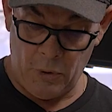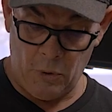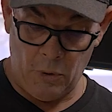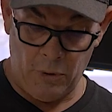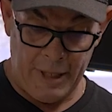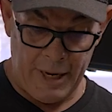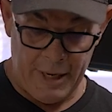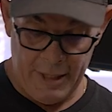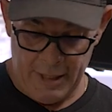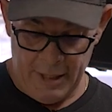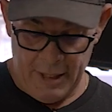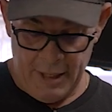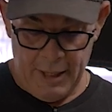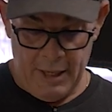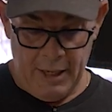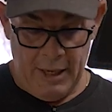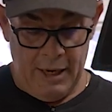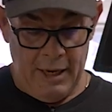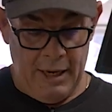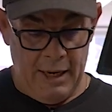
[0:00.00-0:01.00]
all that.
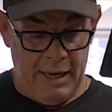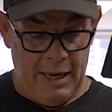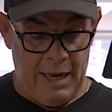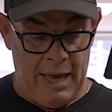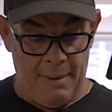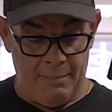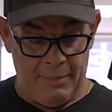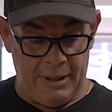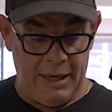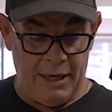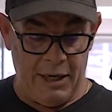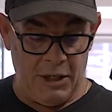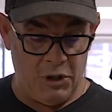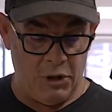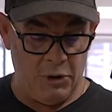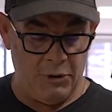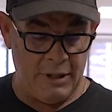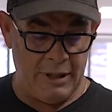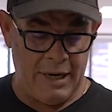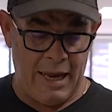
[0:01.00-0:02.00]
Getting
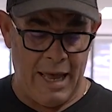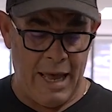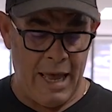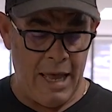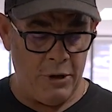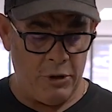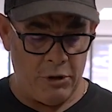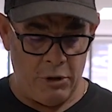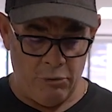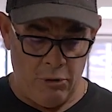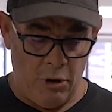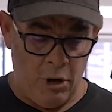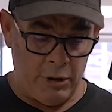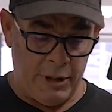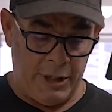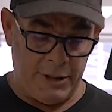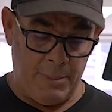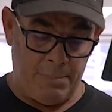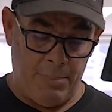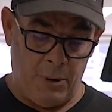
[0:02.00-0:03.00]
during the day, I've got to
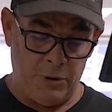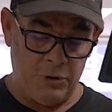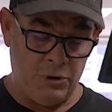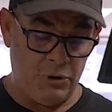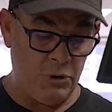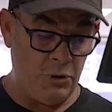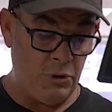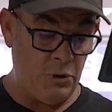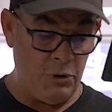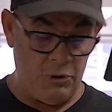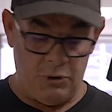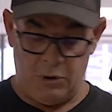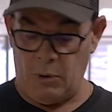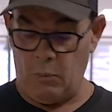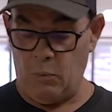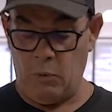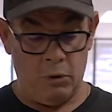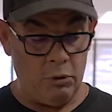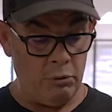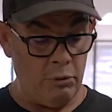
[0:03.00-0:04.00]
roll under pontoons. I
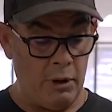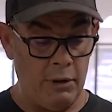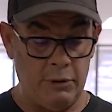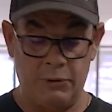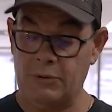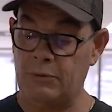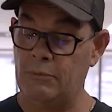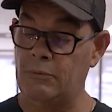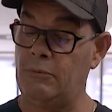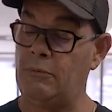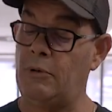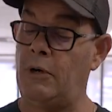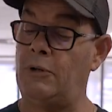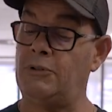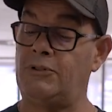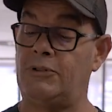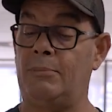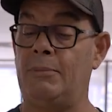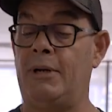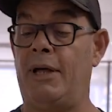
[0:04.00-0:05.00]
will roll
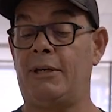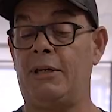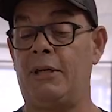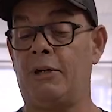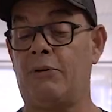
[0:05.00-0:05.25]
some Lucky